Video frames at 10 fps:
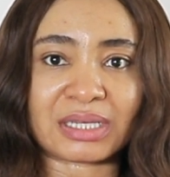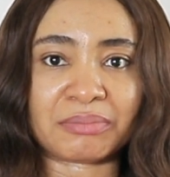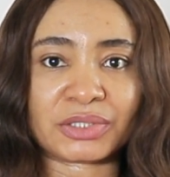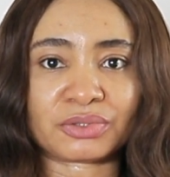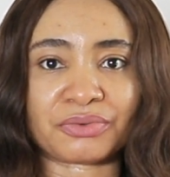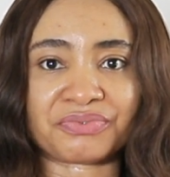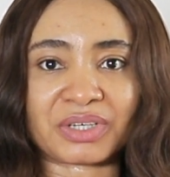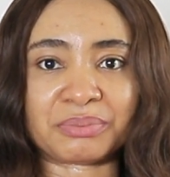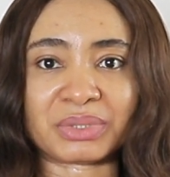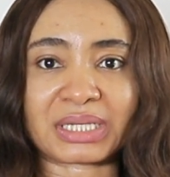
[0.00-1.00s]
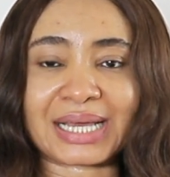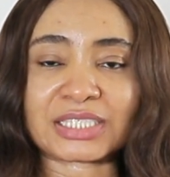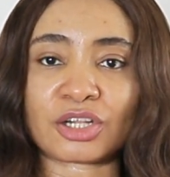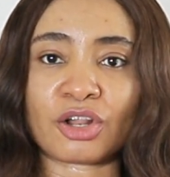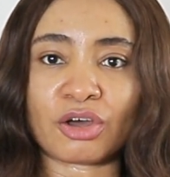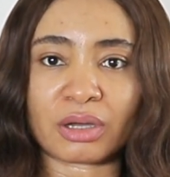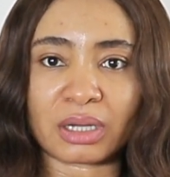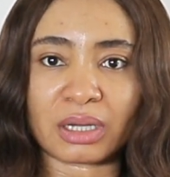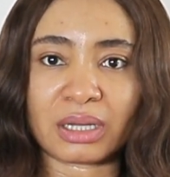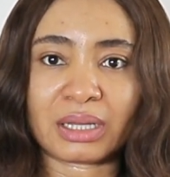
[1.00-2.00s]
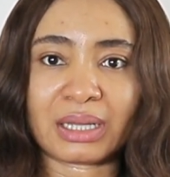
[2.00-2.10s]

amount of fabric as long